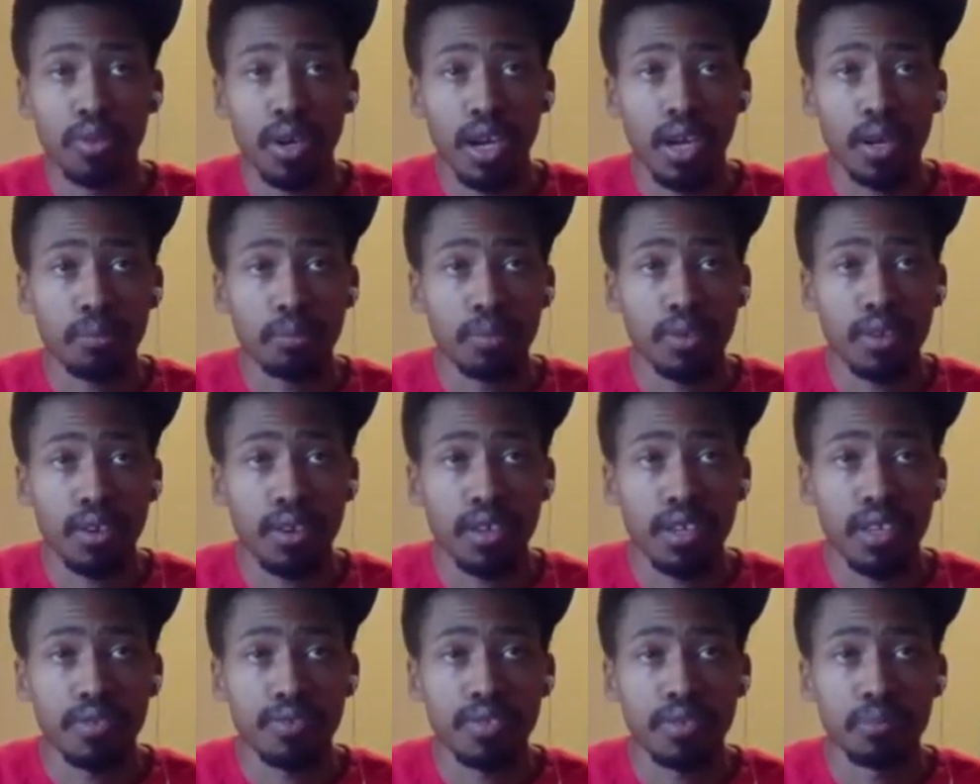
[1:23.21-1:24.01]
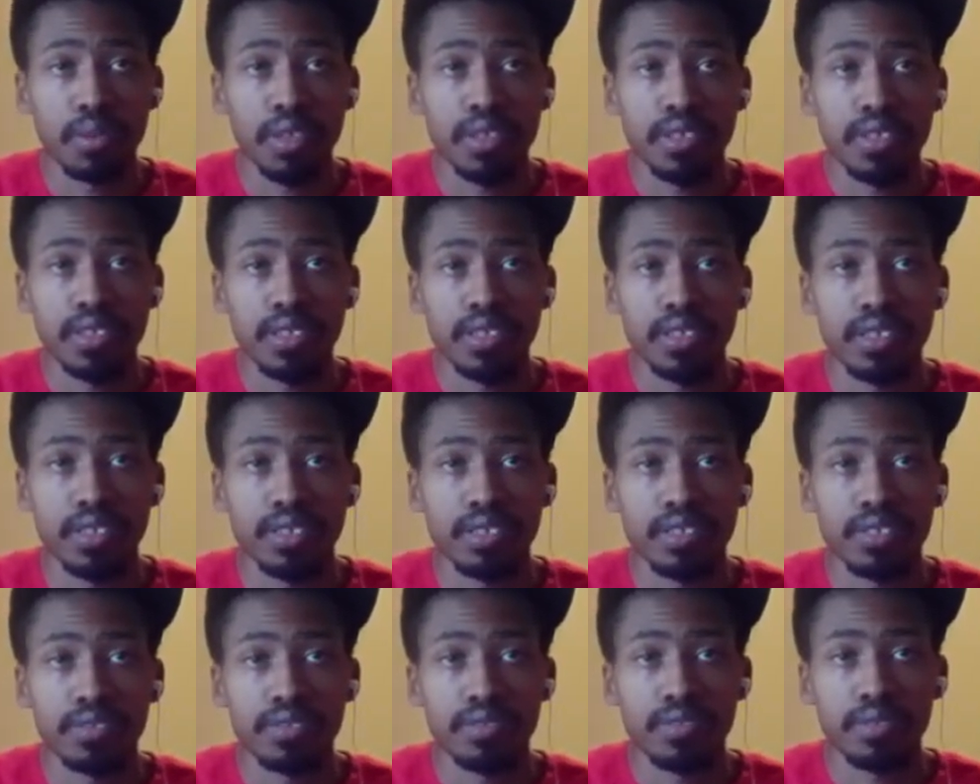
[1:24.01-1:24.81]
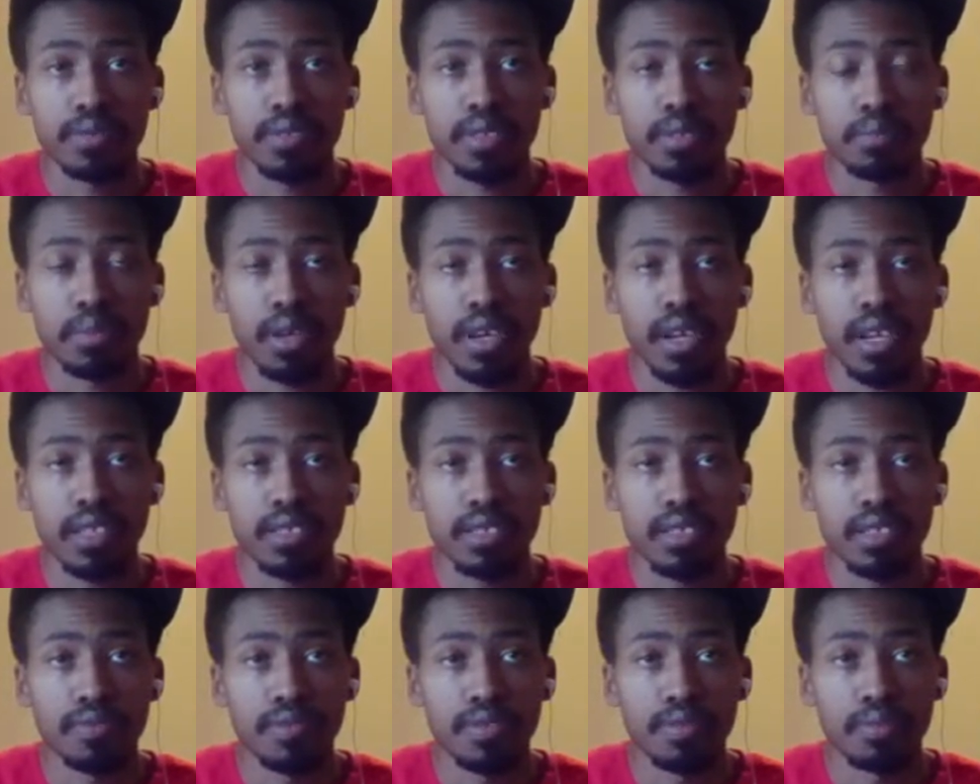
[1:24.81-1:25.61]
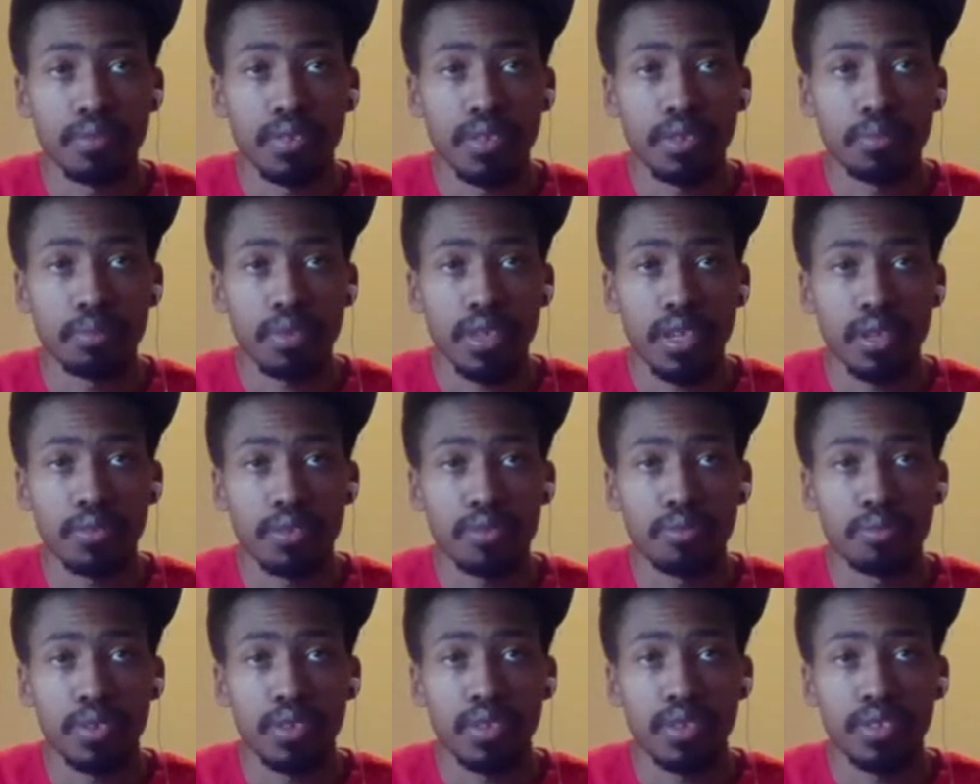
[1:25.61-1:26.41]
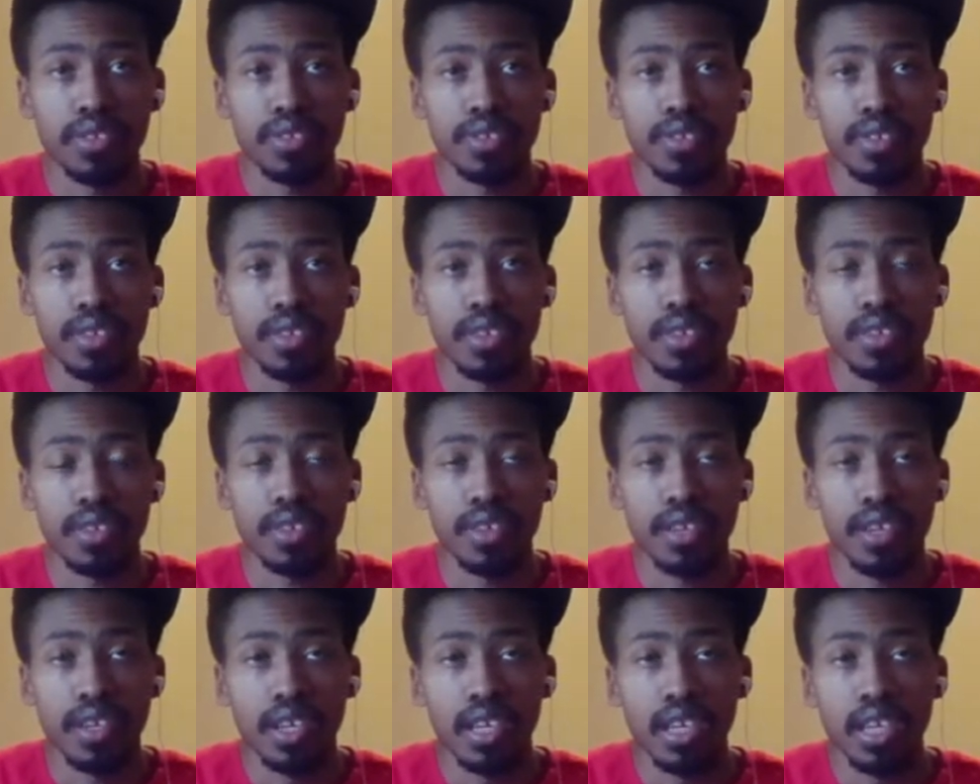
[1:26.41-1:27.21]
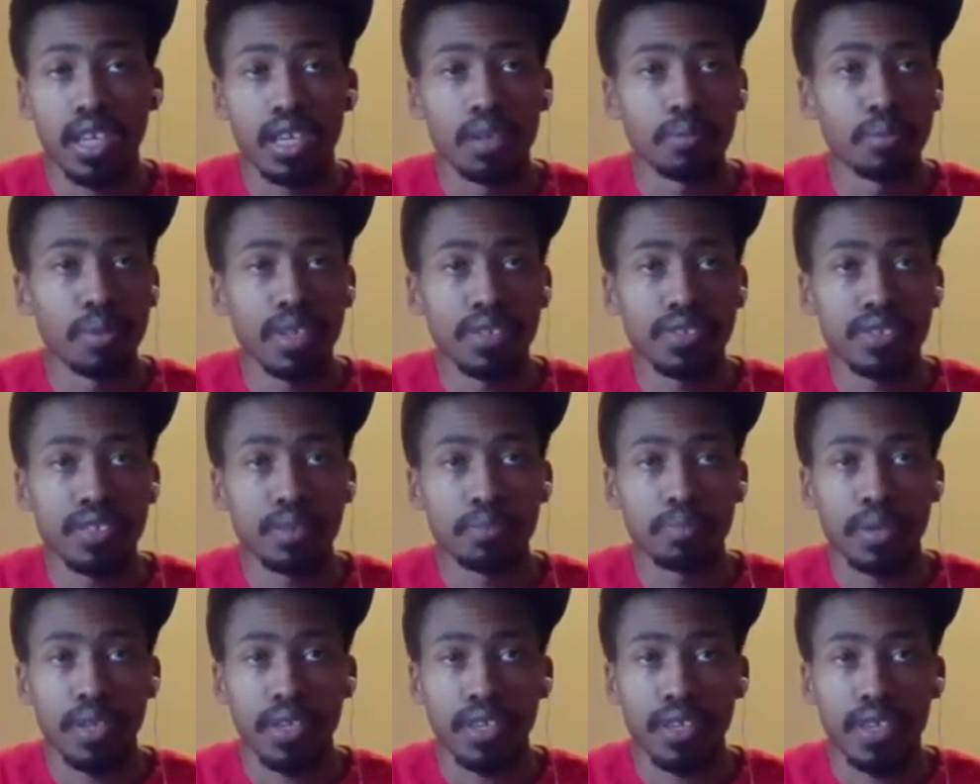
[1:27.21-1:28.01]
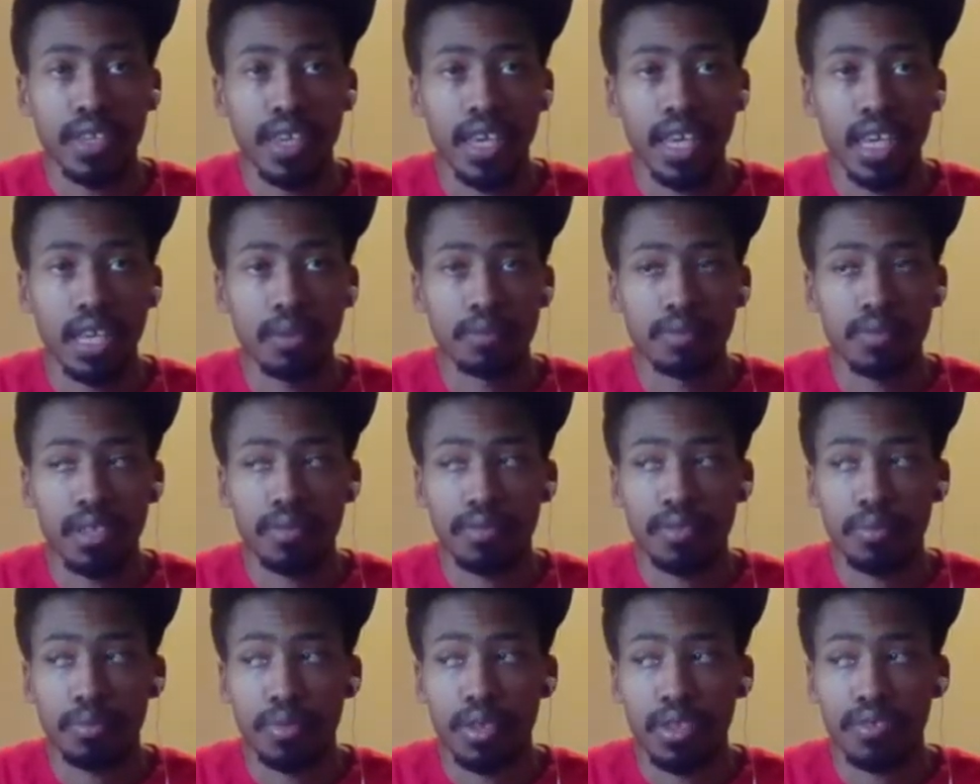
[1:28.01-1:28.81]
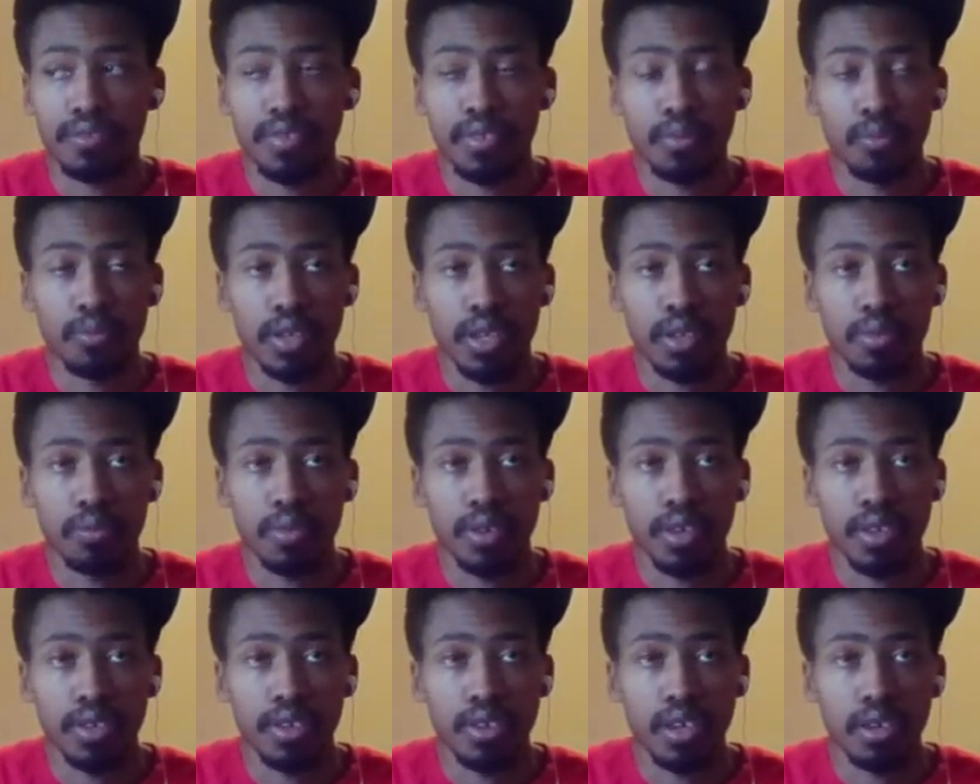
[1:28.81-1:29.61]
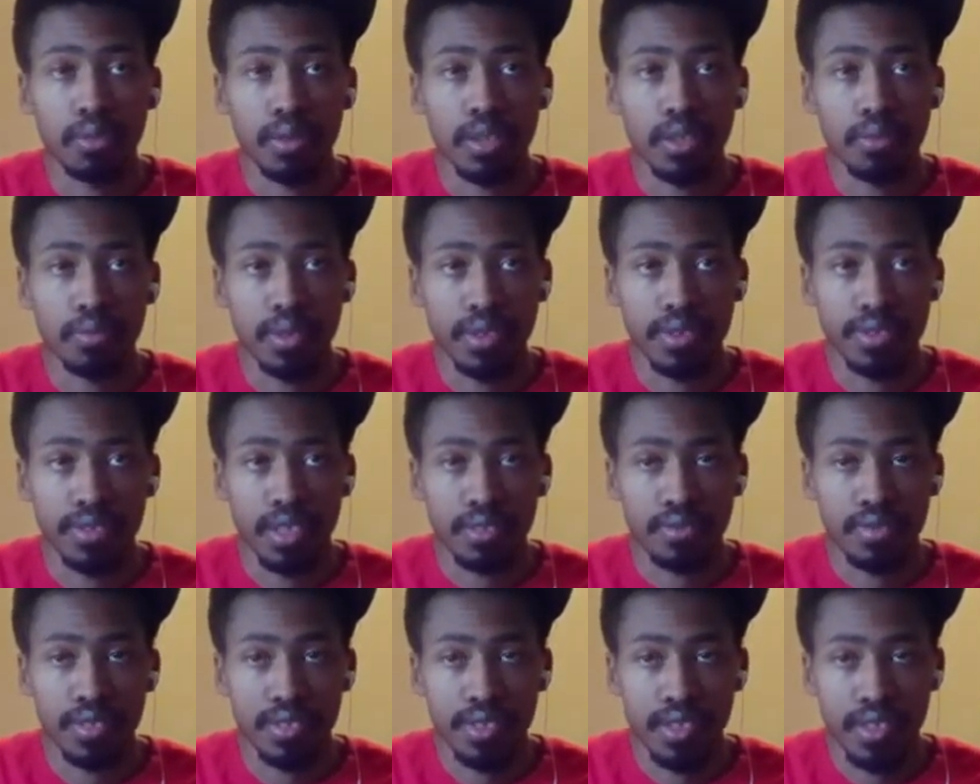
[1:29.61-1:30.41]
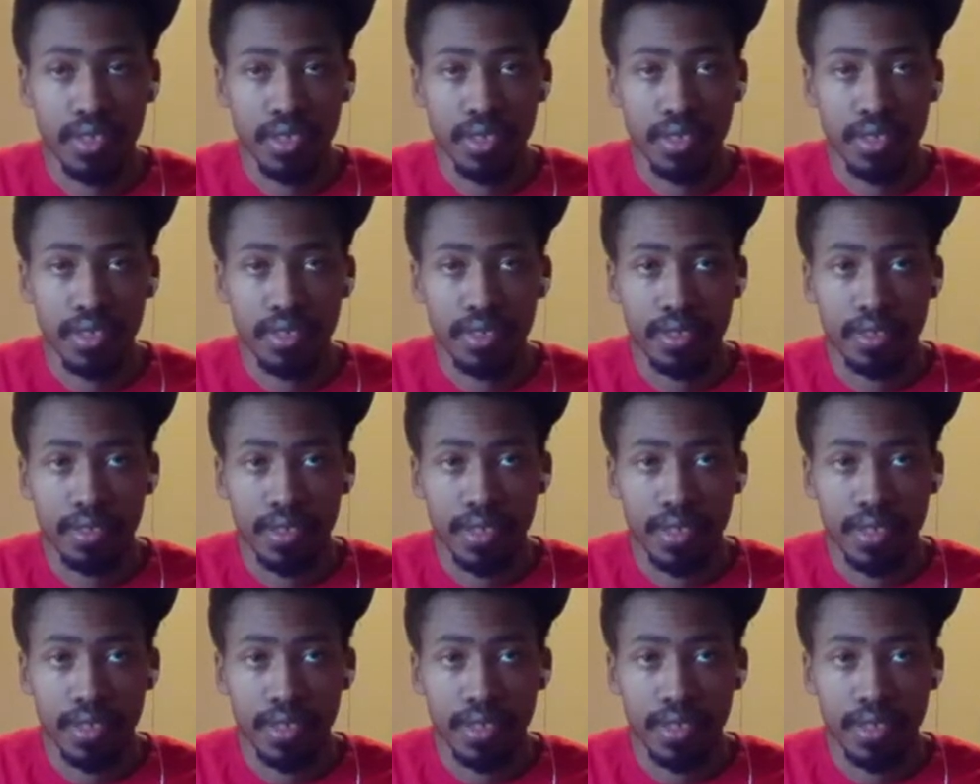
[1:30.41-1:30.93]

I put all the information in the description box if you want to play with me this year. Basically picking games every week from week 1 all the way to week 17.